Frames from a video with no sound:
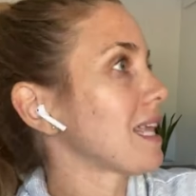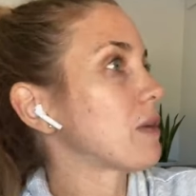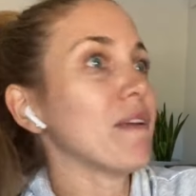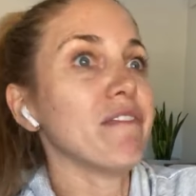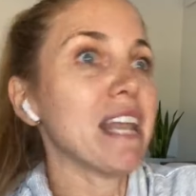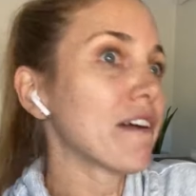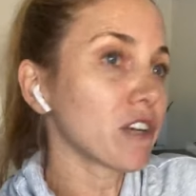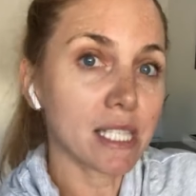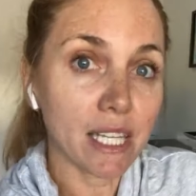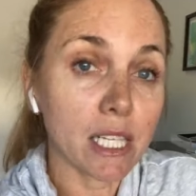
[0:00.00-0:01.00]
wow, like we've
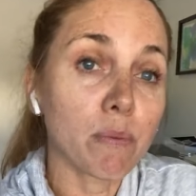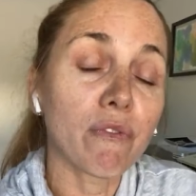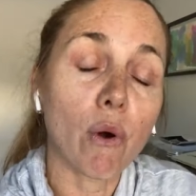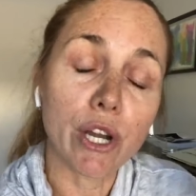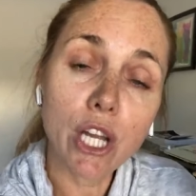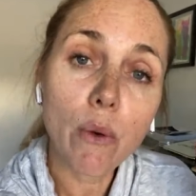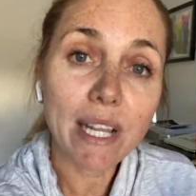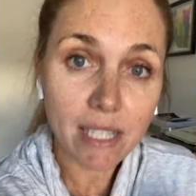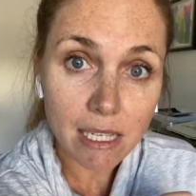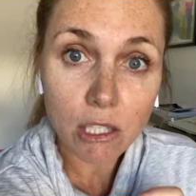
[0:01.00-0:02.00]
never seen this before. No,
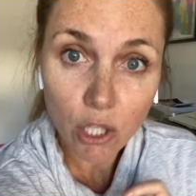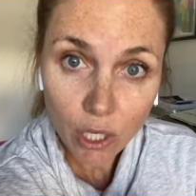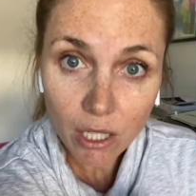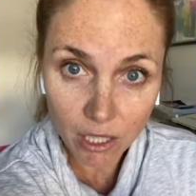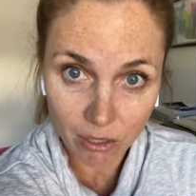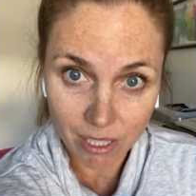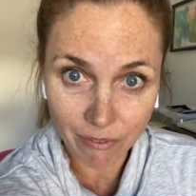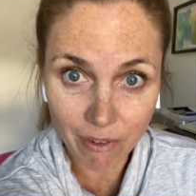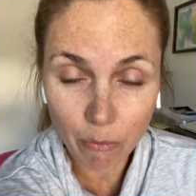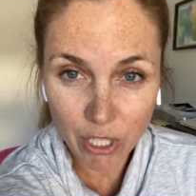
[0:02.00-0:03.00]
it does look a little
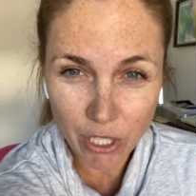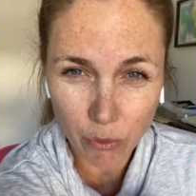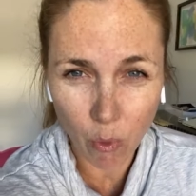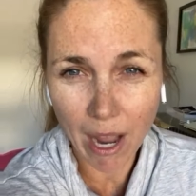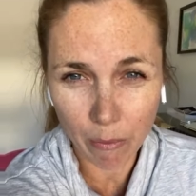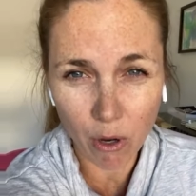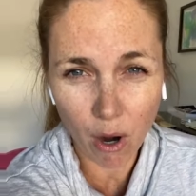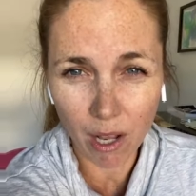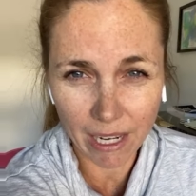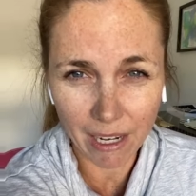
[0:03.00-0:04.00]
different, which is why we're
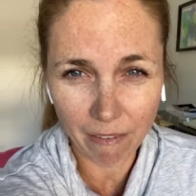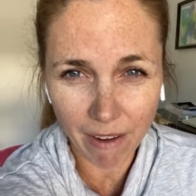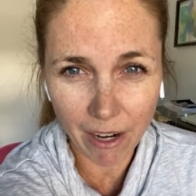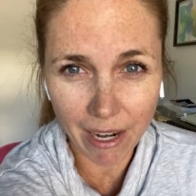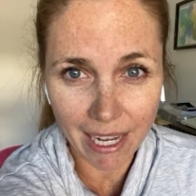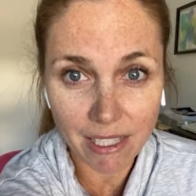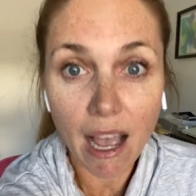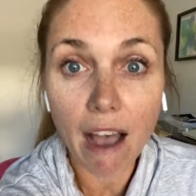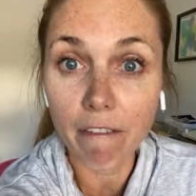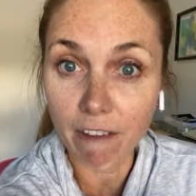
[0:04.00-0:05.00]
calling it a variant
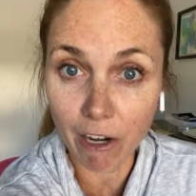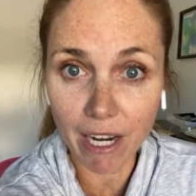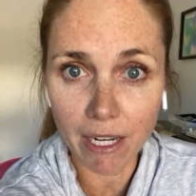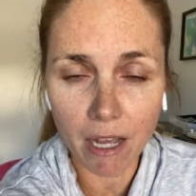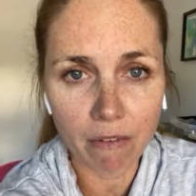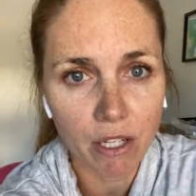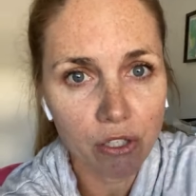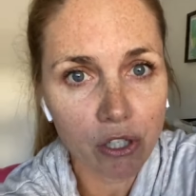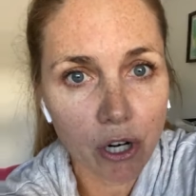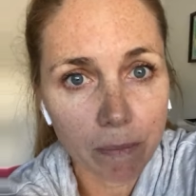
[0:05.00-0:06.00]
of
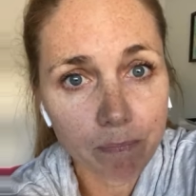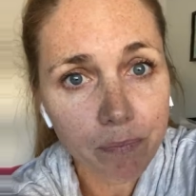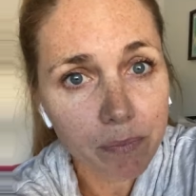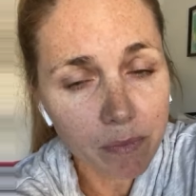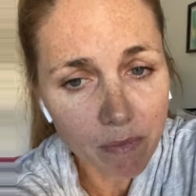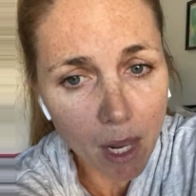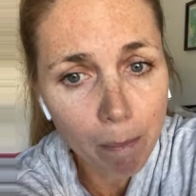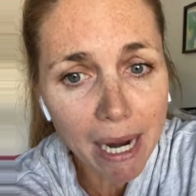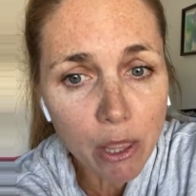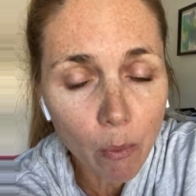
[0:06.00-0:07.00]
concern.
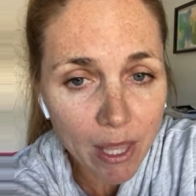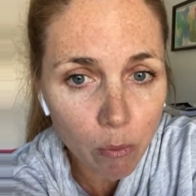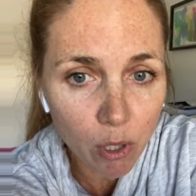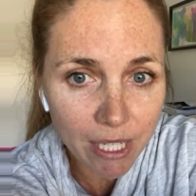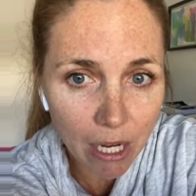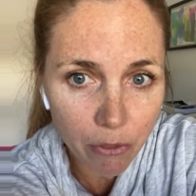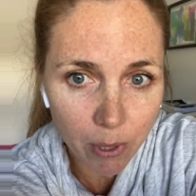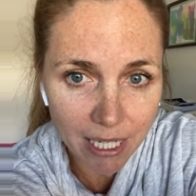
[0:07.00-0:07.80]
By the way, the World Health